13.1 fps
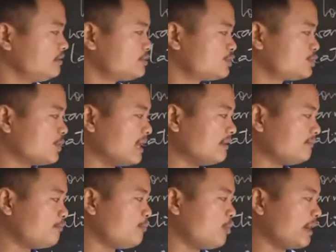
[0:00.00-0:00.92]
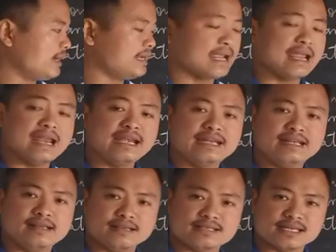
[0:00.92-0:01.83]
12.8
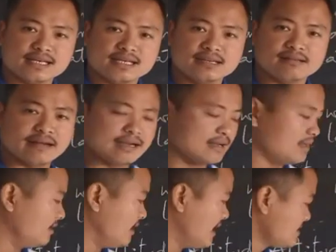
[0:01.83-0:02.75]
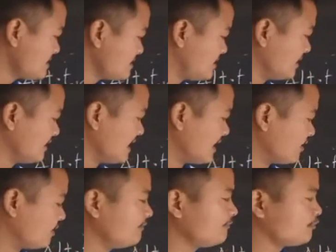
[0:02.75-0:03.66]
degree centigrade less than that
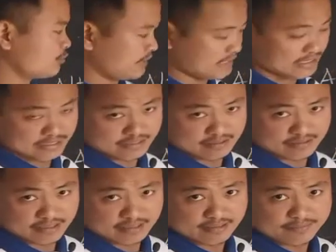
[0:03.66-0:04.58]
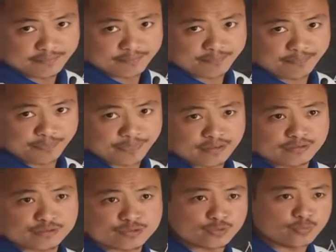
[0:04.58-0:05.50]
of 20 degree.
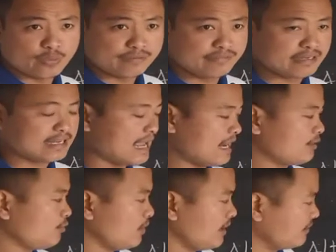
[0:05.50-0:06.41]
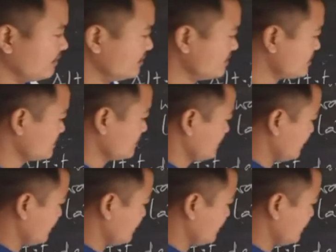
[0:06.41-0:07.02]
So when we calculate this,